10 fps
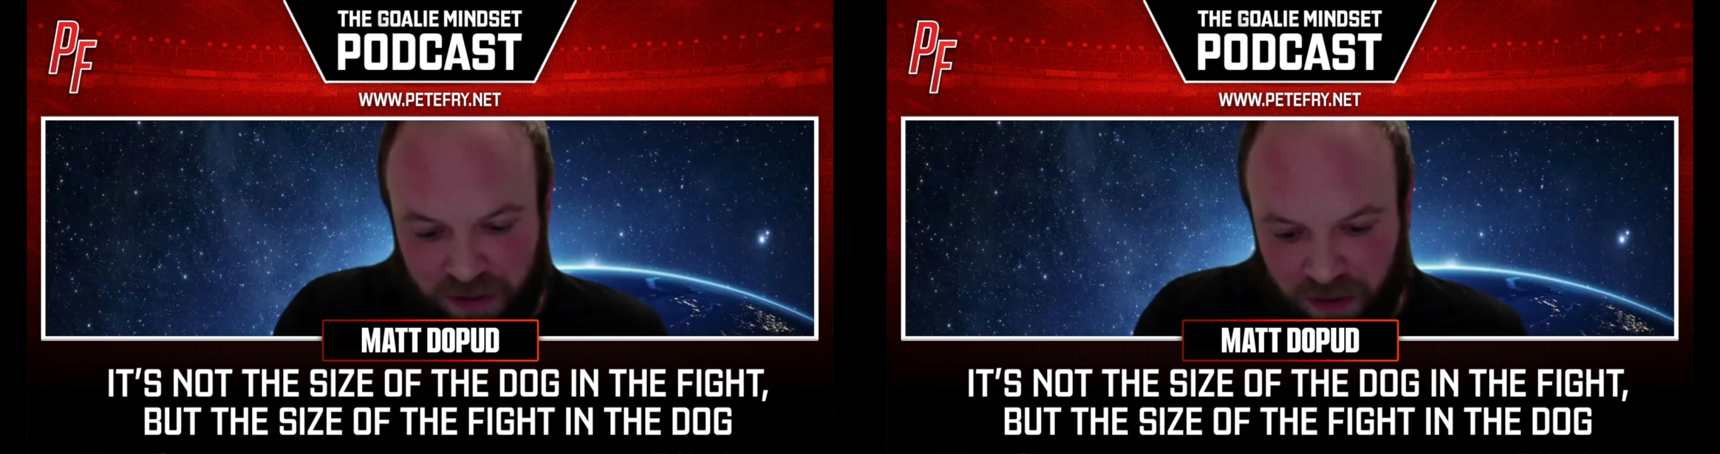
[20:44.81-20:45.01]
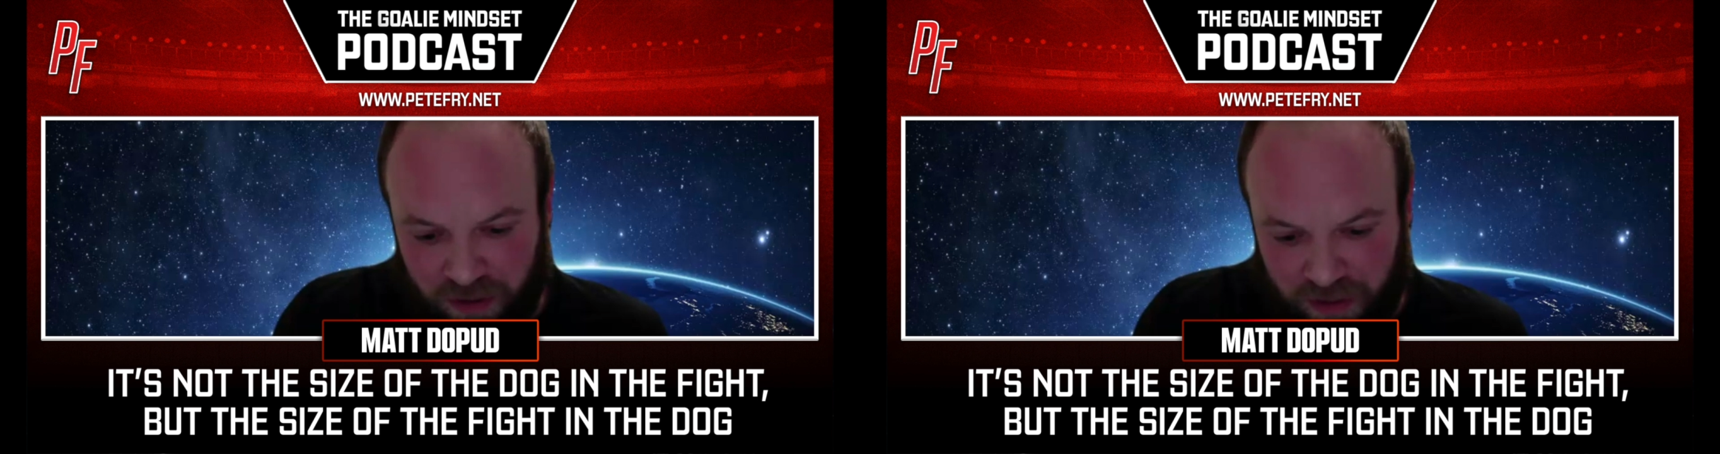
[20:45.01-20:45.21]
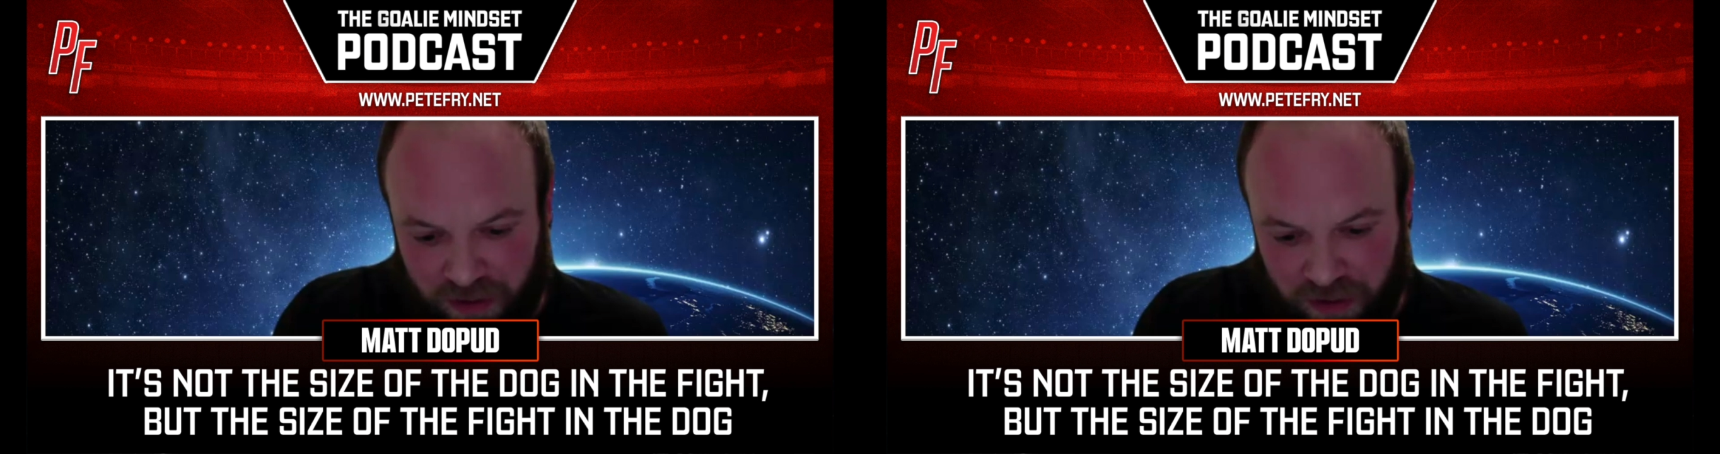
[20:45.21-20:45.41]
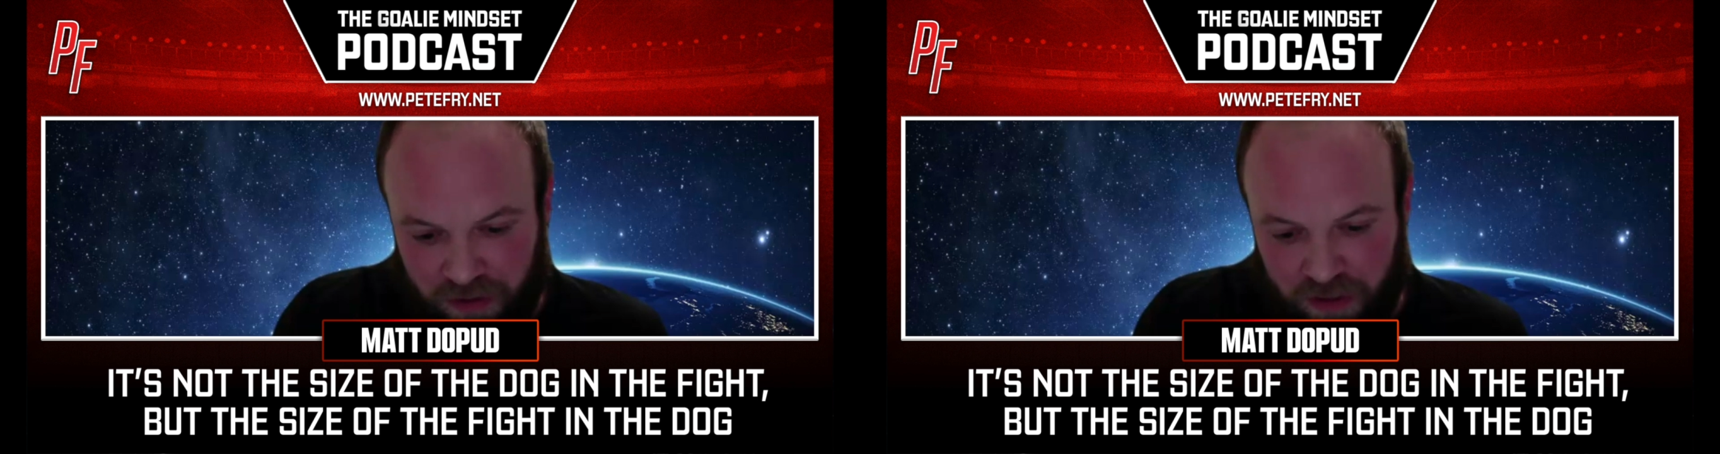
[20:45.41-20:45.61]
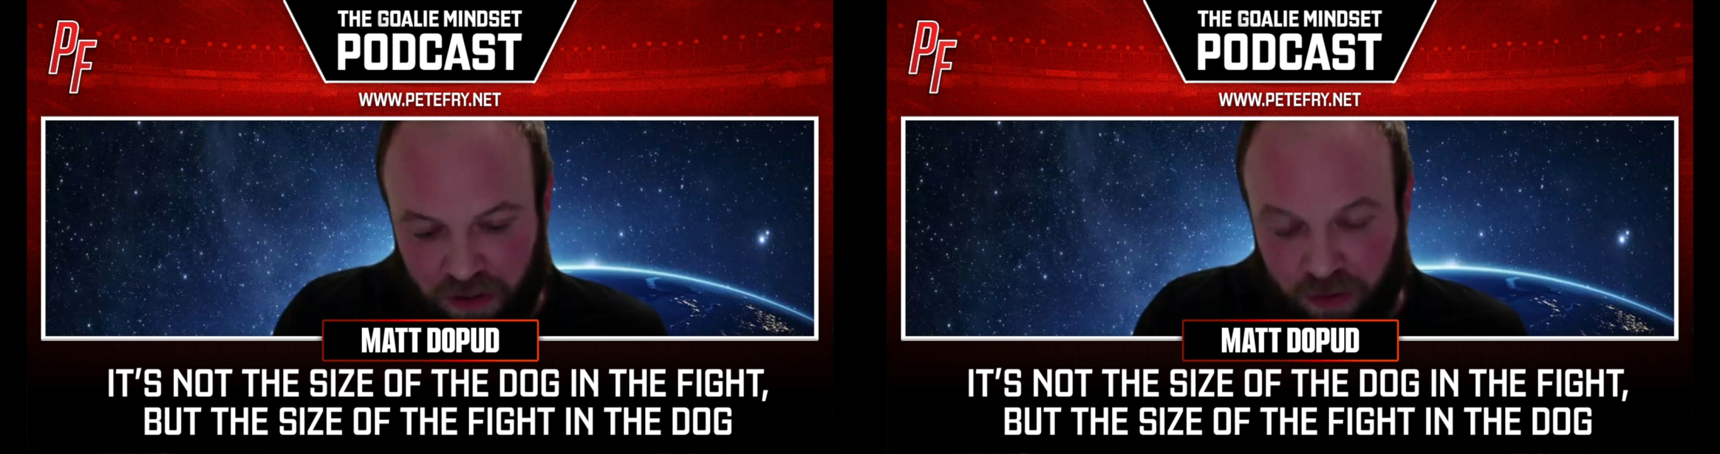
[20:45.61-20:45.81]
like you're
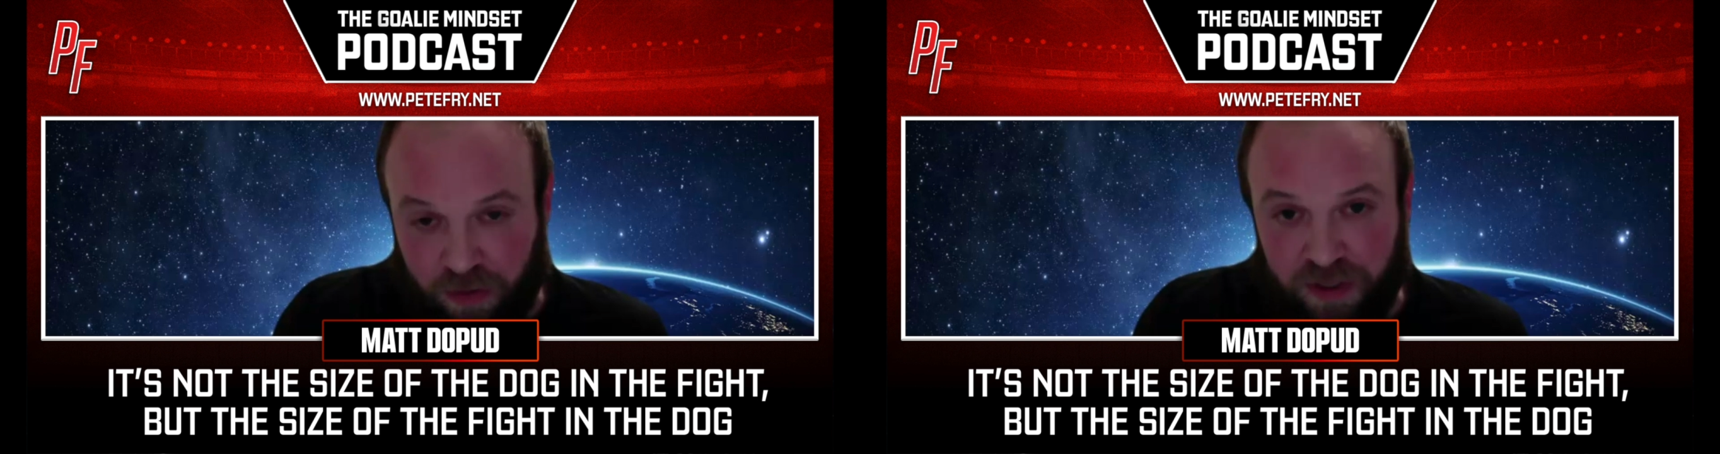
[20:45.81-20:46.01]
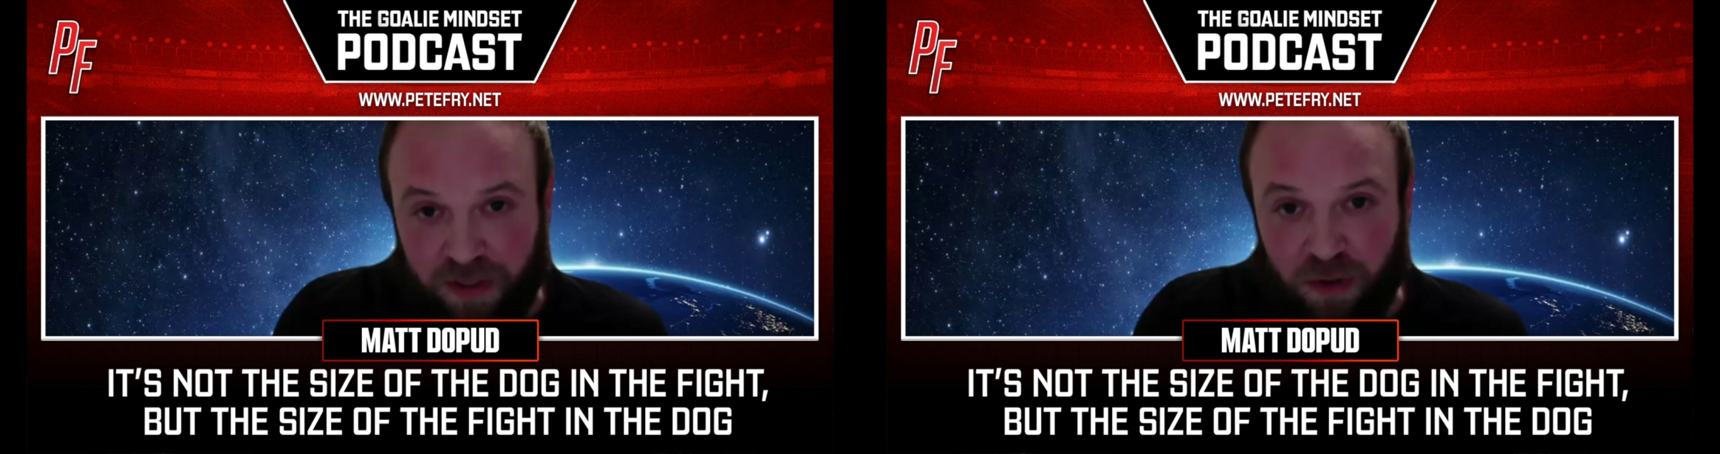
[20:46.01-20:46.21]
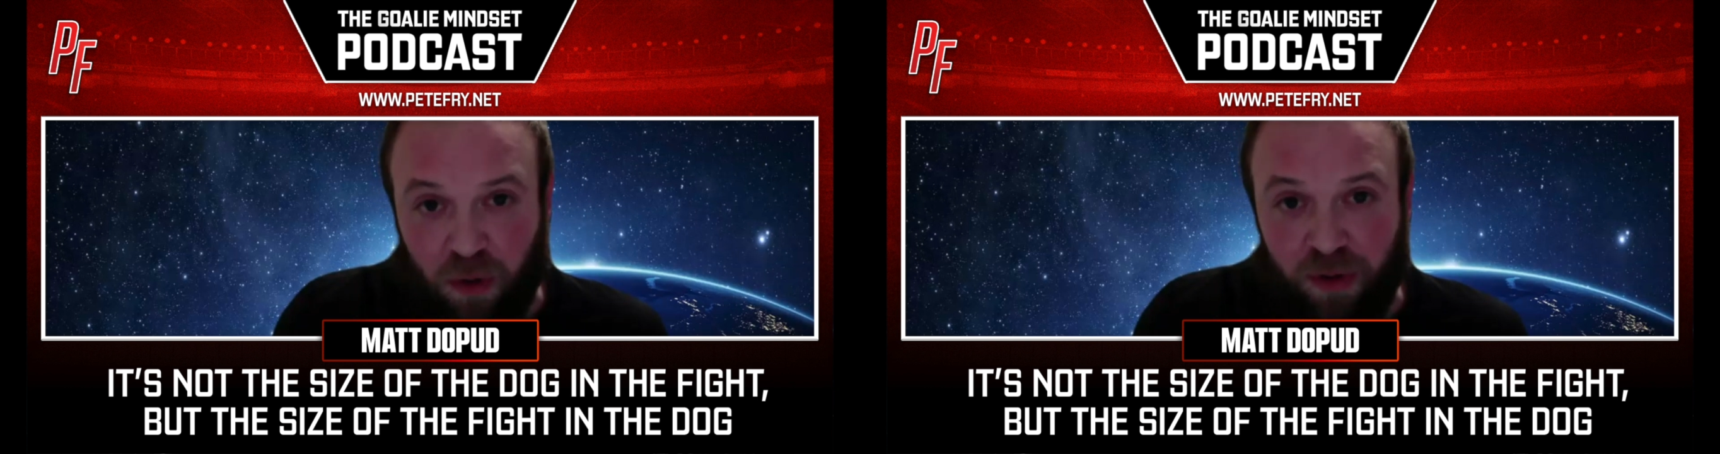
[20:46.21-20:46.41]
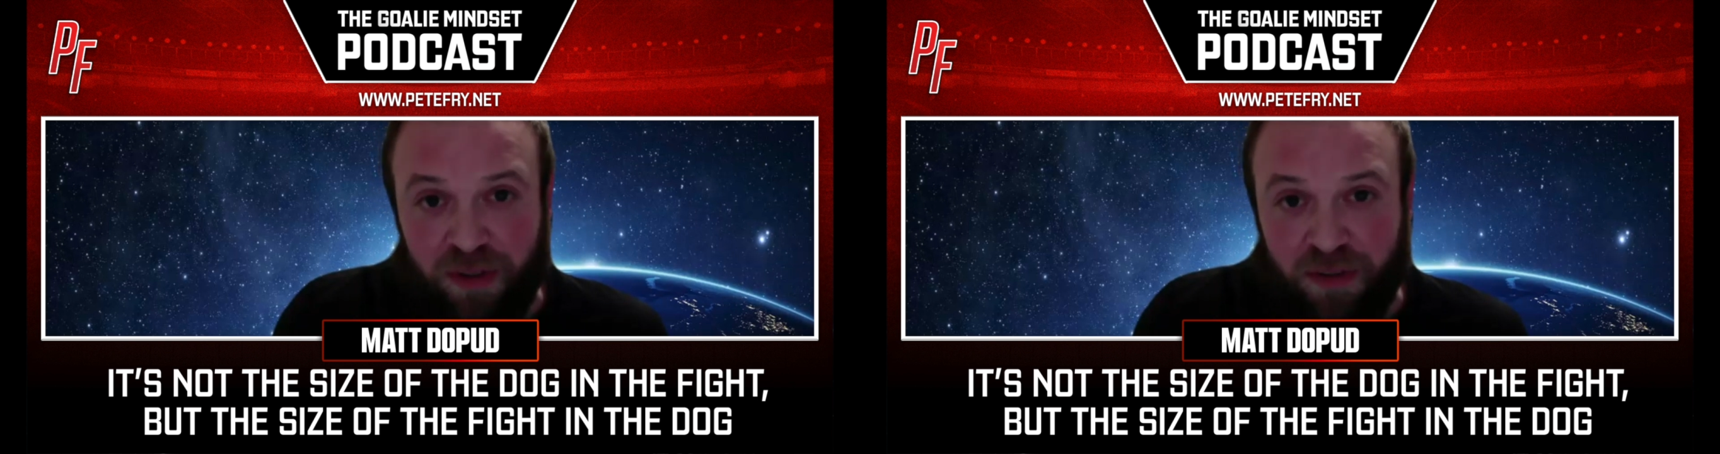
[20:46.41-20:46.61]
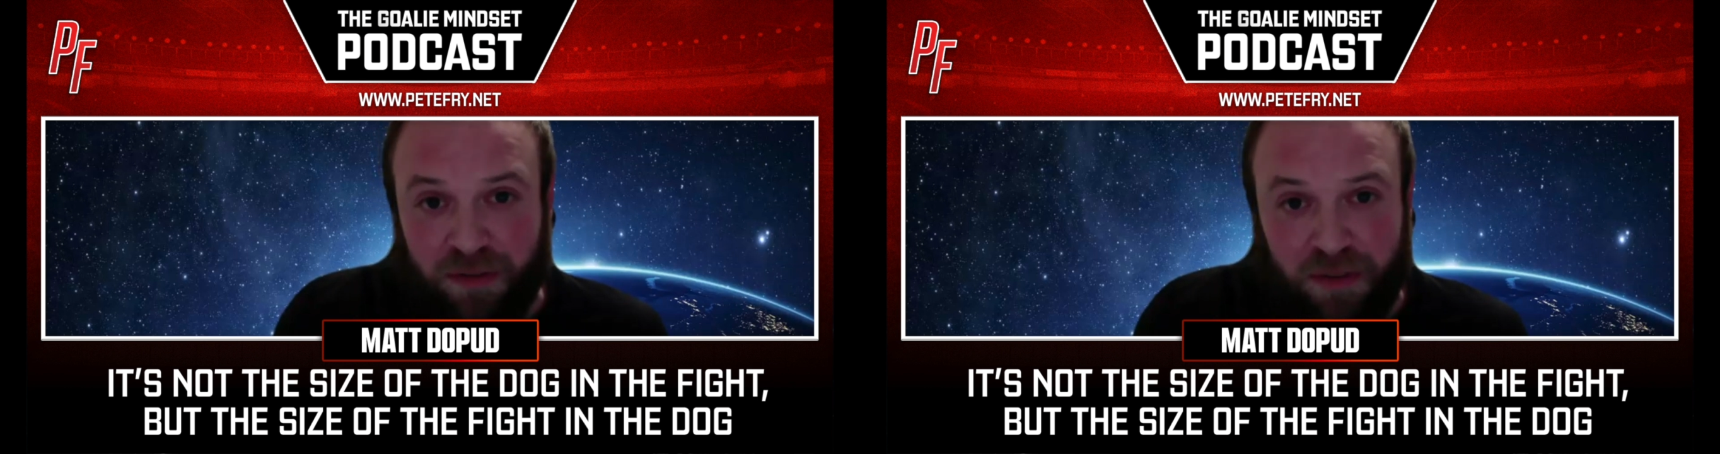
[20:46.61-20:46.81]
a really good
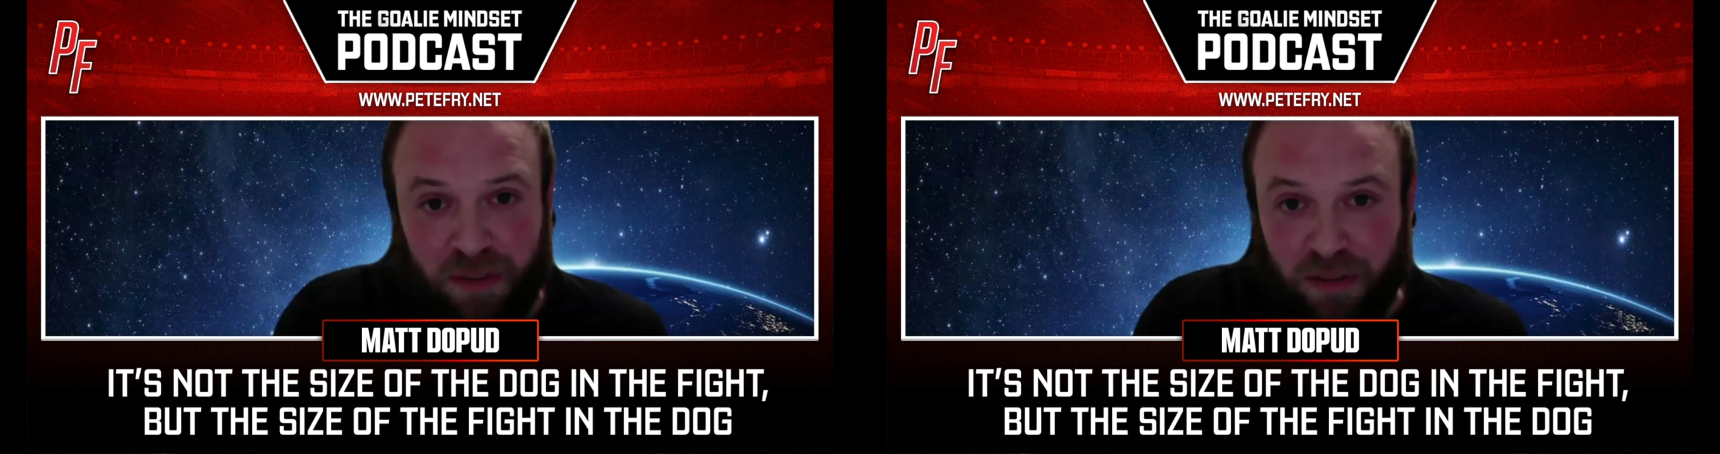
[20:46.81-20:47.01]
goalie and